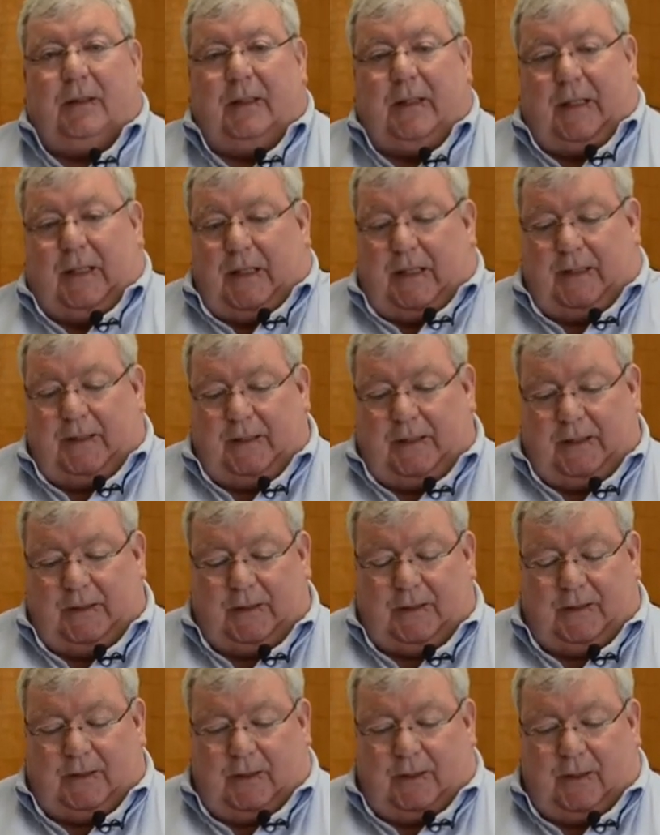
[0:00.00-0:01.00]
And
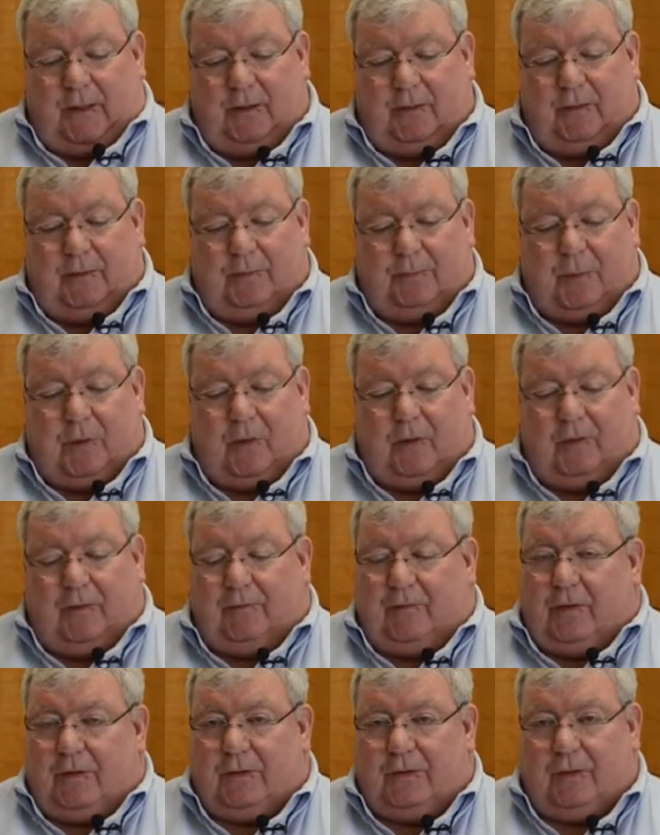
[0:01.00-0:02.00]
this is another part
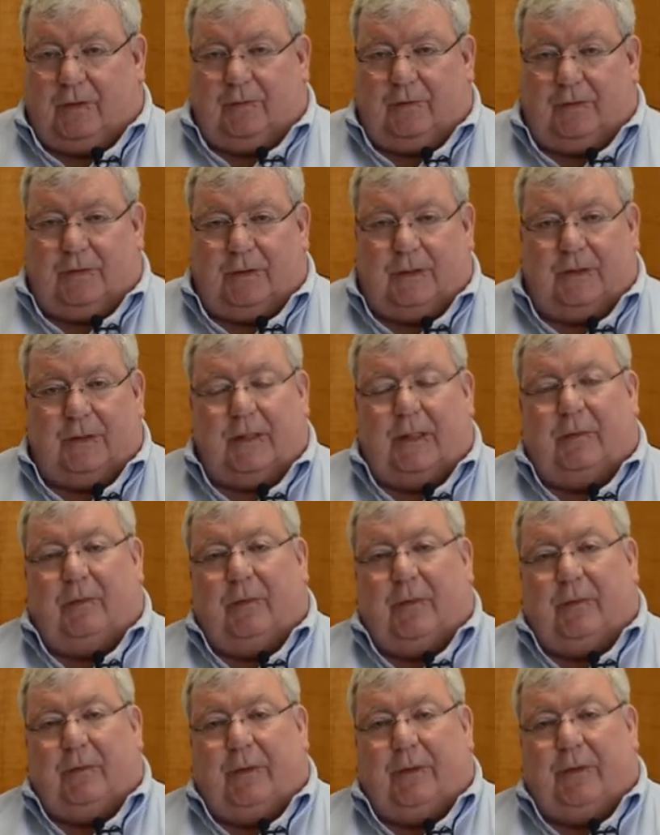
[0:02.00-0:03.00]
of our service, is that
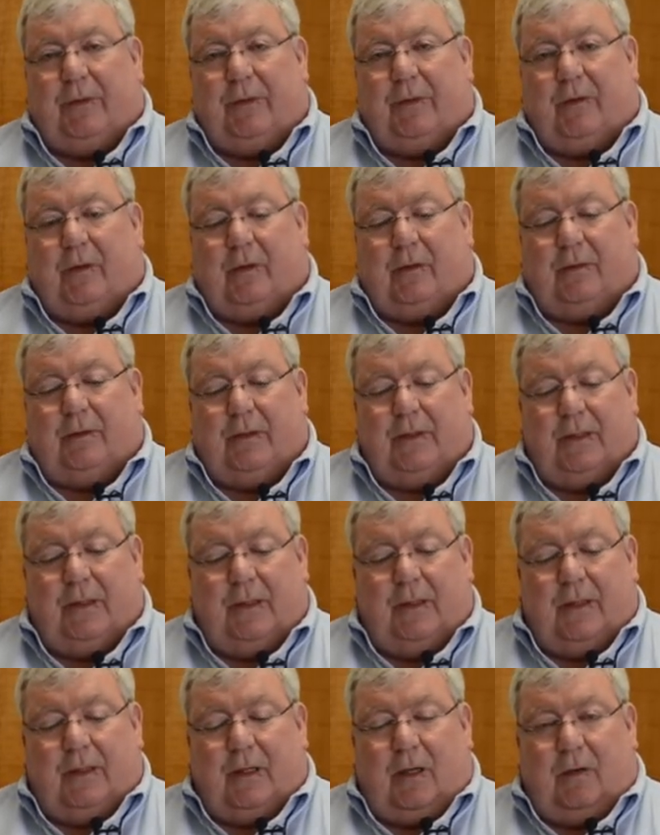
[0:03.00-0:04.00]
when we do our
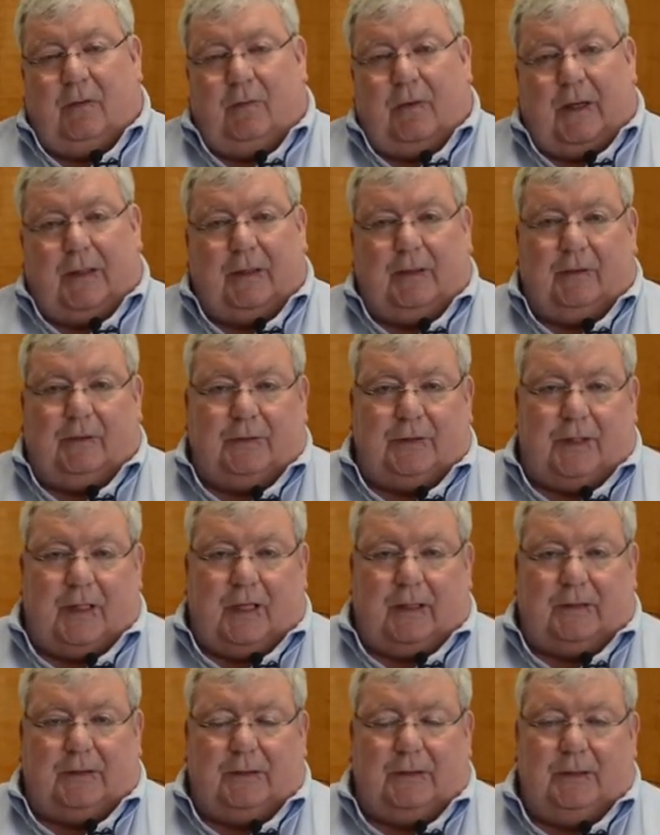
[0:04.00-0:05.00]
regular
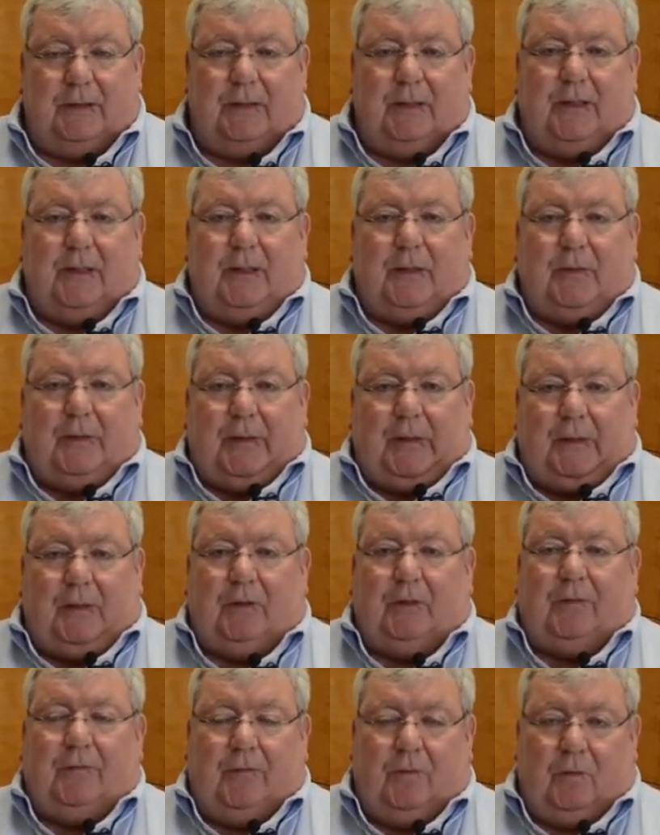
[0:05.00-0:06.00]
checks, we
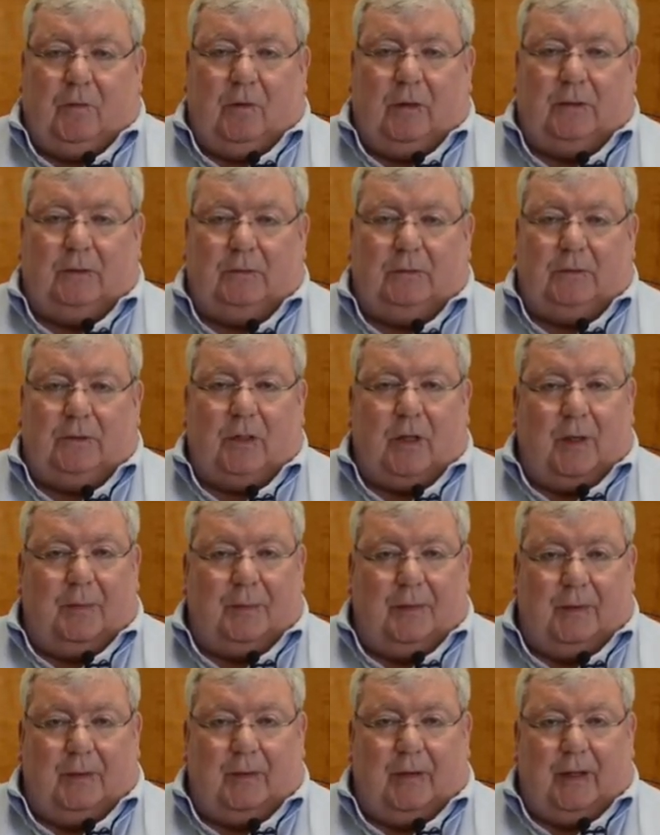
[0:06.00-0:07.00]
look for
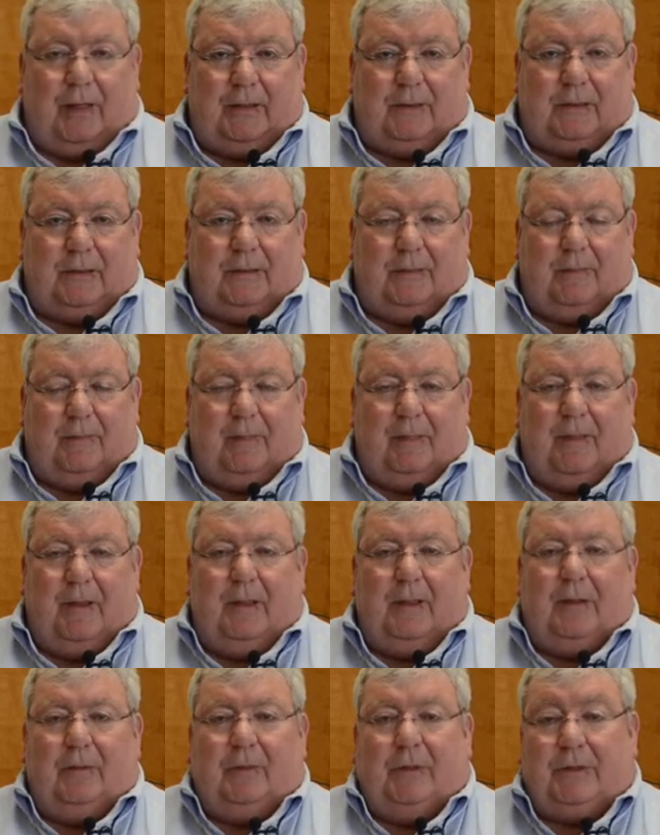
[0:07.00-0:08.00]
carpenter ants,
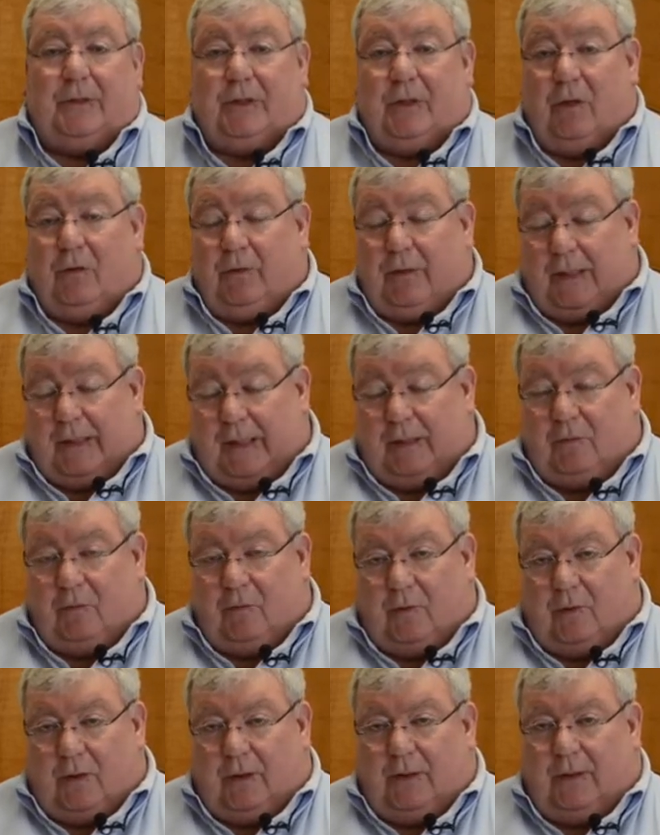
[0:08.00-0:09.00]
which don't eat
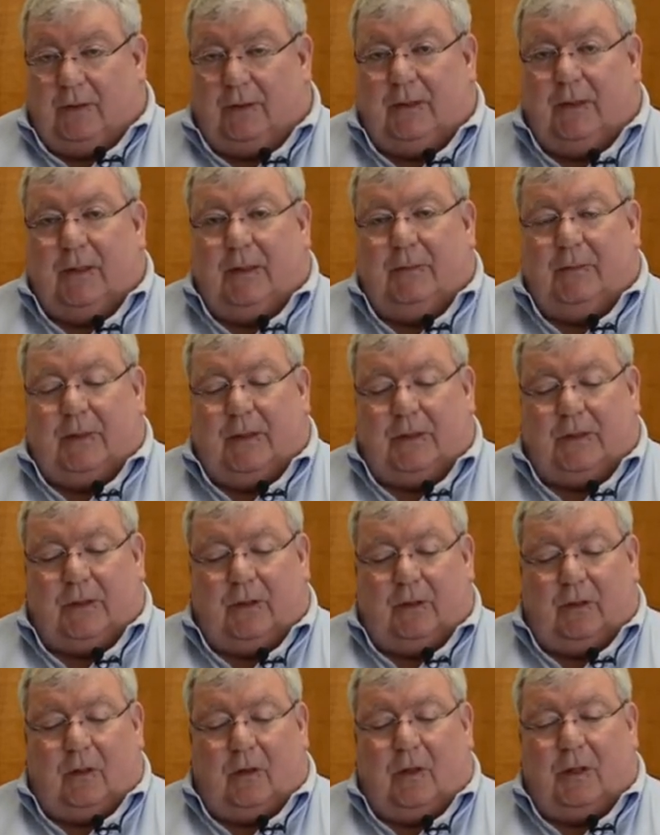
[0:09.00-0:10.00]
wood, but it's
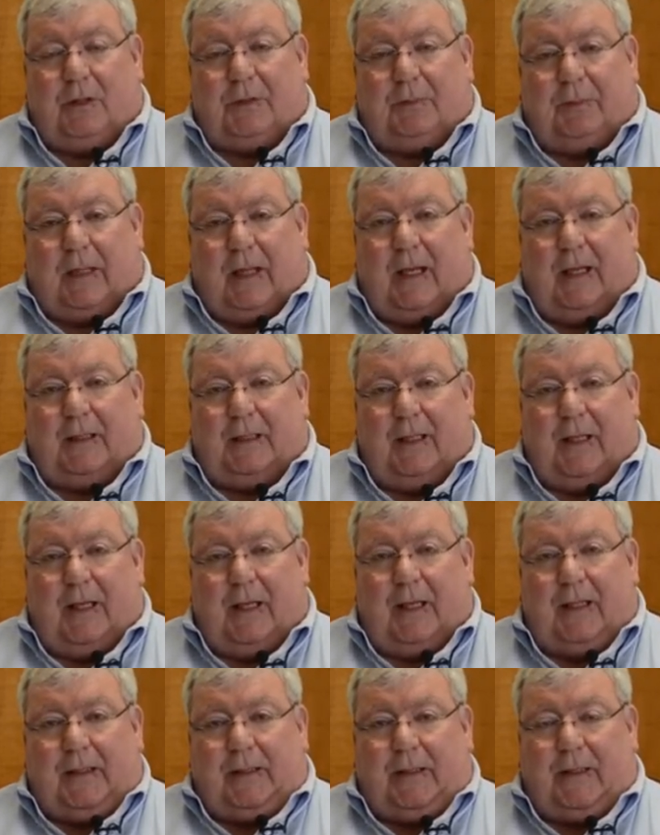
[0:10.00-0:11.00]
a large black
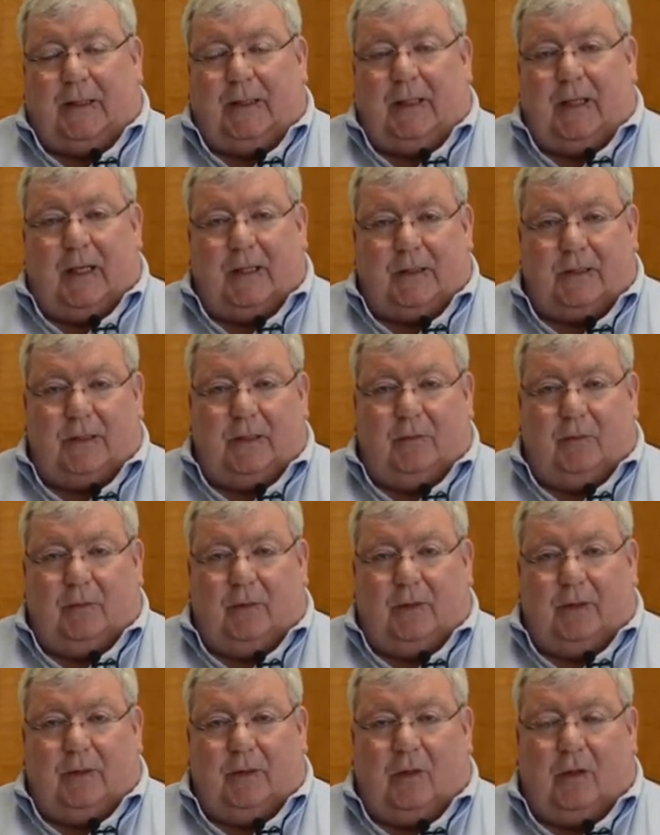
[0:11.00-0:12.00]
ant that nests in
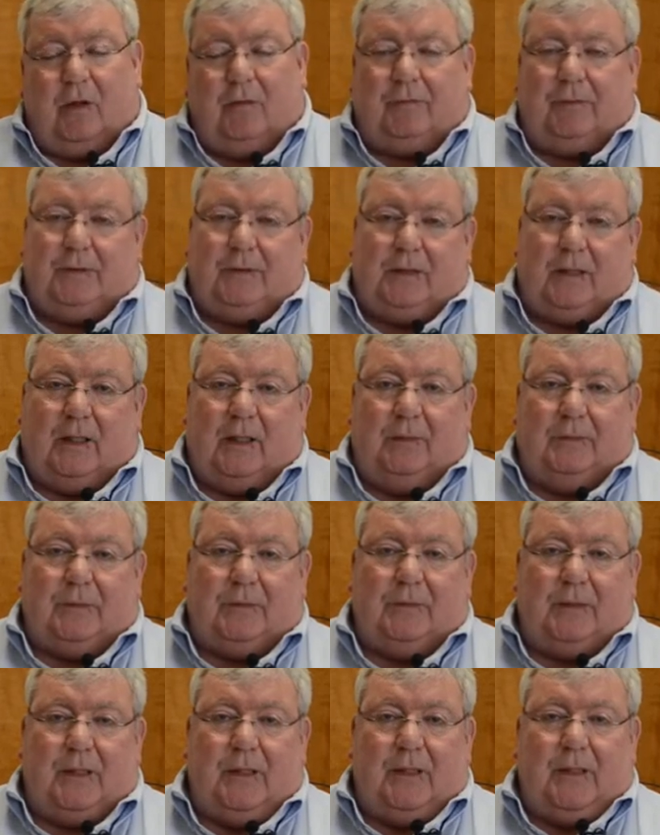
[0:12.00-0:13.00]
wood,
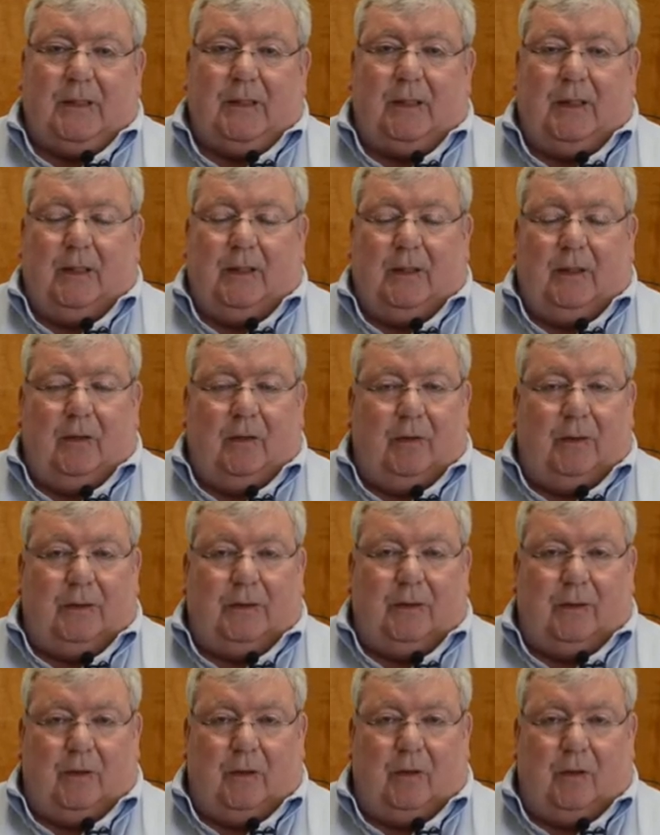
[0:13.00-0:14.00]
oftentimes unknowing
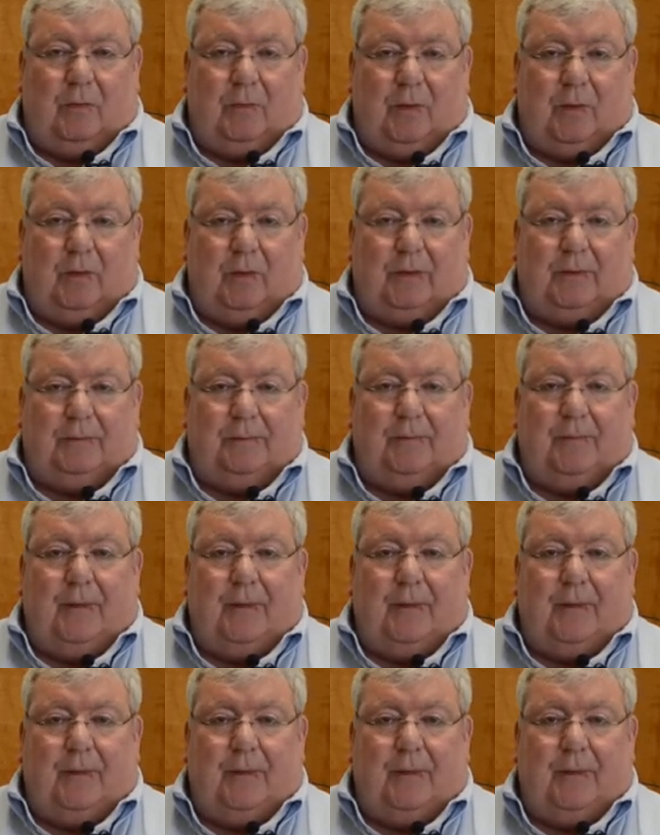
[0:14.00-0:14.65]
to the homeowner.